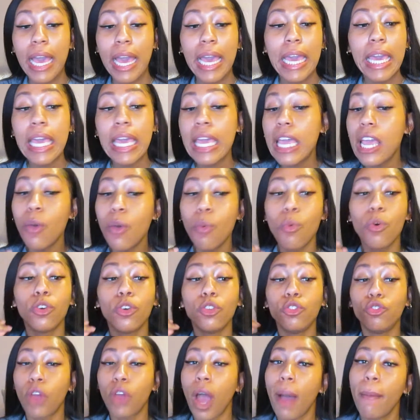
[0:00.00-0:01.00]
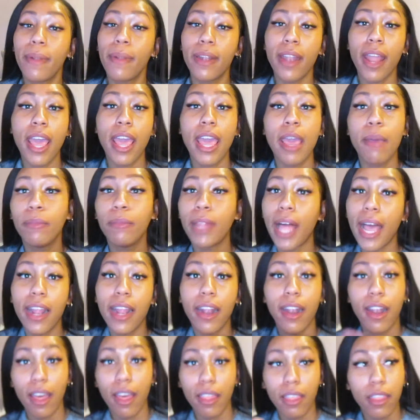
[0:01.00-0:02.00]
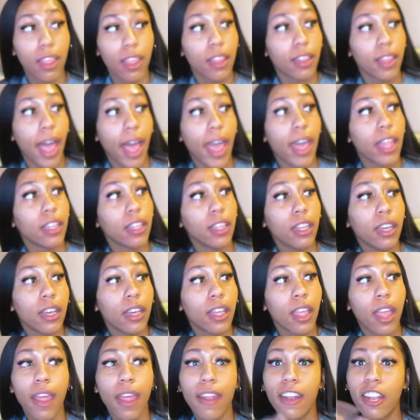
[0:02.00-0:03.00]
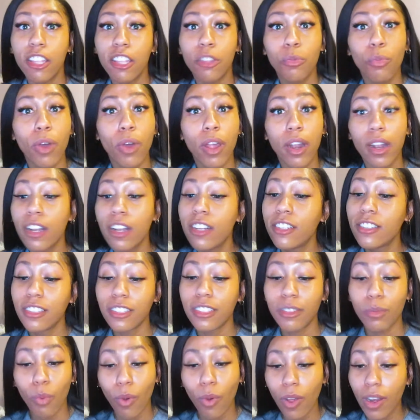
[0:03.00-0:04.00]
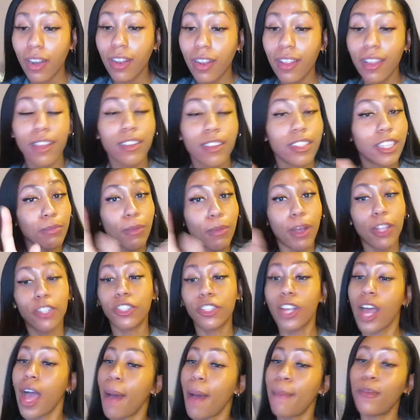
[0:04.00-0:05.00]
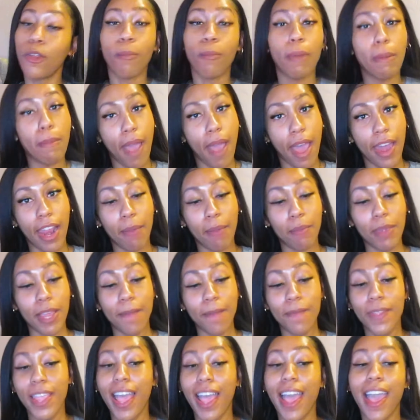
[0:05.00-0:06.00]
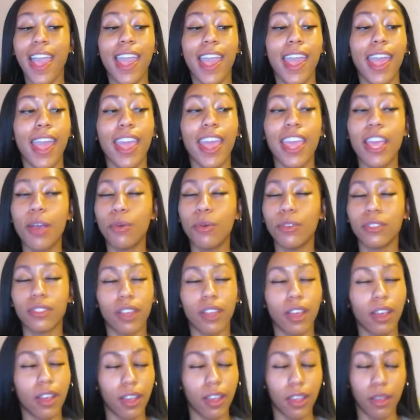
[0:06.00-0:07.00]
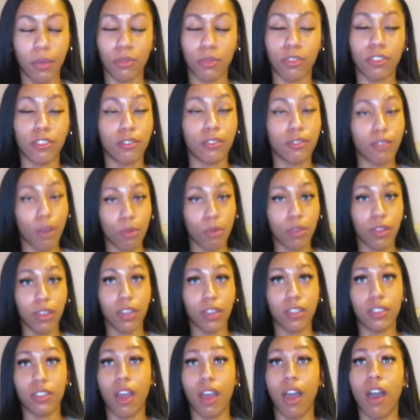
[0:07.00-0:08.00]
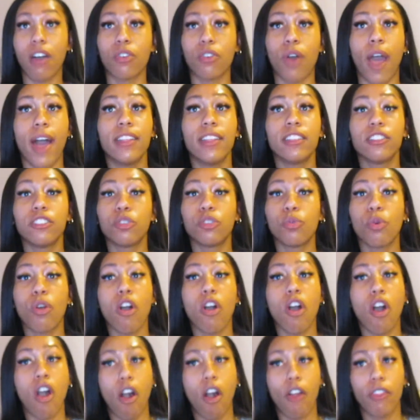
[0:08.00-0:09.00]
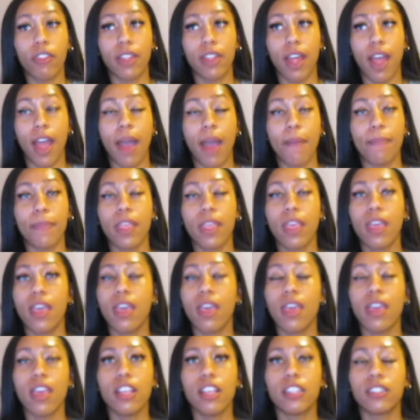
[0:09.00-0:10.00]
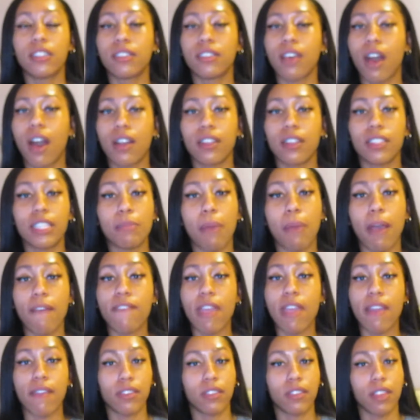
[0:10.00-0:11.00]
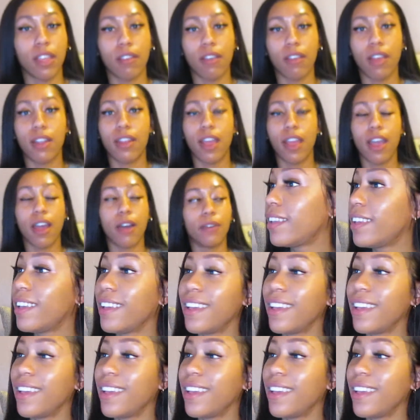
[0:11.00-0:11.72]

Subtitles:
he will drop a name like nothing. Like, look, this is what it is. This is what it is. It's my job. Don't be mad at me. And it was so good, y'all. So I listen to it all the time. It's honestly my favorite thing right now.